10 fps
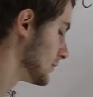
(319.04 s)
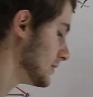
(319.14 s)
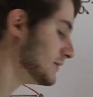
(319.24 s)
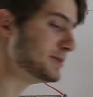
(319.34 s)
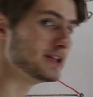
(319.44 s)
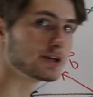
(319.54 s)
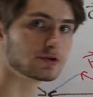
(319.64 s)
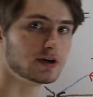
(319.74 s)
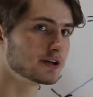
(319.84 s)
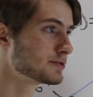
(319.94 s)
What would be the
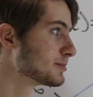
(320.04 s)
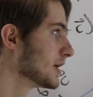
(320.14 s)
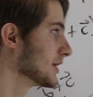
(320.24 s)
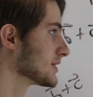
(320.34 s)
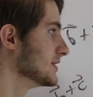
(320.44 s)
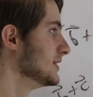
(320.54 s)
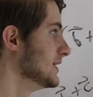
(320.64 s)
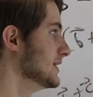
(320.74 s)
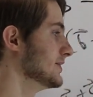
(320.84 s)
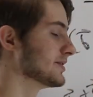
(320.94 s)
cross product
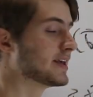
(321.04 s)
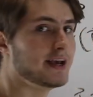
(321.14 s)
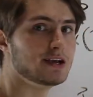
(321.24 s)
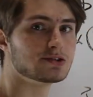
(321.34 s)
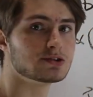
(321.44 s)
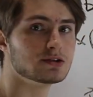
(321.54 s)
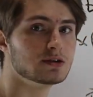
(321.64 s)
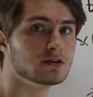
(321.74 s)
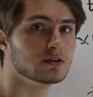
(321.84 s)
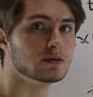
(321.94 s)
in this case?
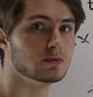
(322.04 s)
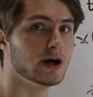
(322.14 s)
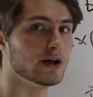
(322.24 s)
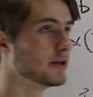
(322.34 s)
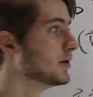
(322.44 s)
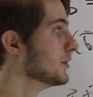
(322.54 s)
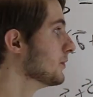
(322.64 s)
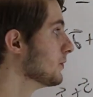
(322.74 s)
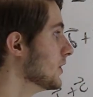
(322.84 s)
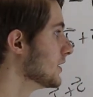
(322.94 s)
Well,
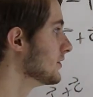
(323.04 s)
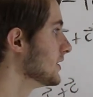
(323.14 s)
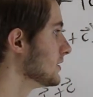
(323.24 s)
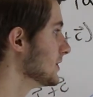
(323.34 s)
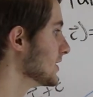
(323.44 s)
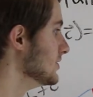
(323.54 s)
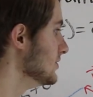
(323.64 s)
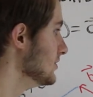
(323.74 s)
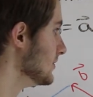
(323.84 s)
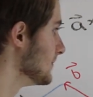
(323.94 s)
one thing that we can
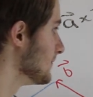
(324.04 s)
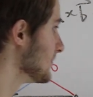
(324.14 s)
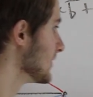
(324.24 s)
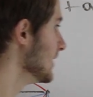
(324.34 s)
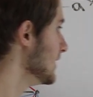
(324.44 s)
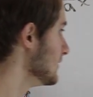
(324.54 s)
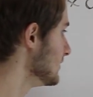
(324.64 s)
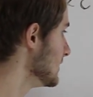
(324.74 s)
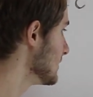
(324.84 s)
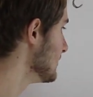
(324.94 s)
do is
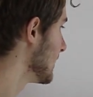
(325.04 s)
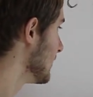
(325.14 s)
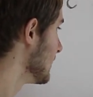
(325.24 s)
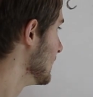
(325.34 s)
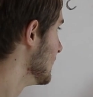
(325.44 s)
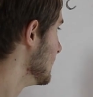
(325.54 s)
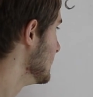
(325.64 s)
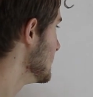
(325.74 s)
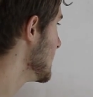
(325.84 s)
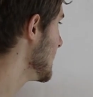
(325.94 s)
think about
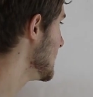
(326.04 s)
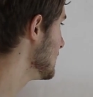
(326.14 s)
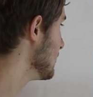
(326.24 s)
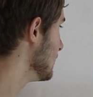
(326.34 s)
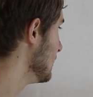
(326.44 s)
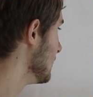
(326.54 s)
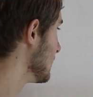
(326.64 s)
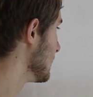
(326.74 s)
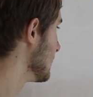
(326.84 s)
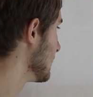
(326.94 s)
the angle
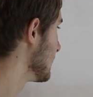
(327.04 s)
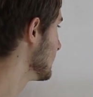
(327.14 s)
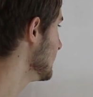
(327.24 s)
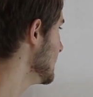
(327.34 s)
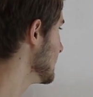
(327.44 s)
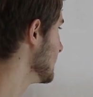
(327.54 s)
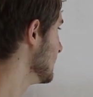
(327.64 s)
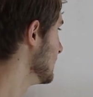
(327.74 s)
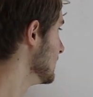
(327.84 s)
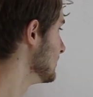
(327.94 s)
theta
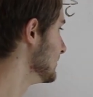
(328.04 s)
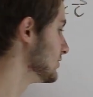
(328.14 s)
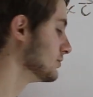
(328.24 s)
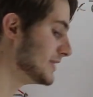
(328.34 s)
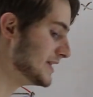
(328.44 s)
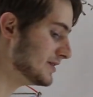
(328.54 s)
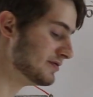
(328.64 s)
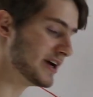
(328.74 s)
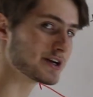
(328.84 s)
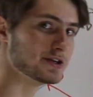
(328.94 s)
between the
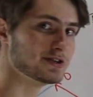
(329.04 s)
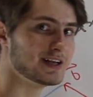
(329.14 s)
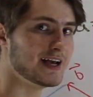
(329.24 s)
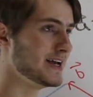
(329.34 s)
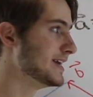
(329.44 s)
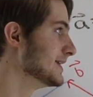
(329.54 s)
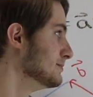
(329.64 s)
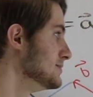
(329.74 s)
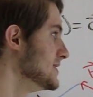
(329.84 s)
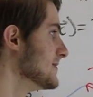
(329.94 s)
vectors a
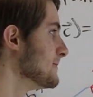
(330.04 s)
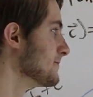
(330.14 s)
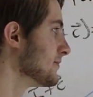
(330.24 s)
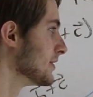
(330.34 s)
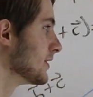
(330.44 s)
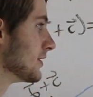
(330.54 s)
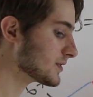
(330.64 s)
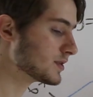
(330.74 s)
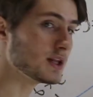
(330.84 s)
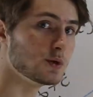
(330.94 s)
and b.
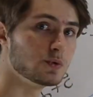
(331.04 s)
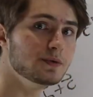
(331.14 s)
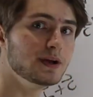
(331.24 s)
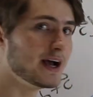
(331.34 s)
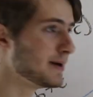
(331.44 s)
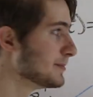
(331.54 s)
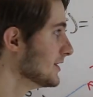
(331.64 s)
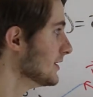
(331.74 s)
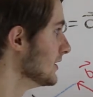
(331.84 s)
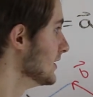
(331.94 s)
What would happen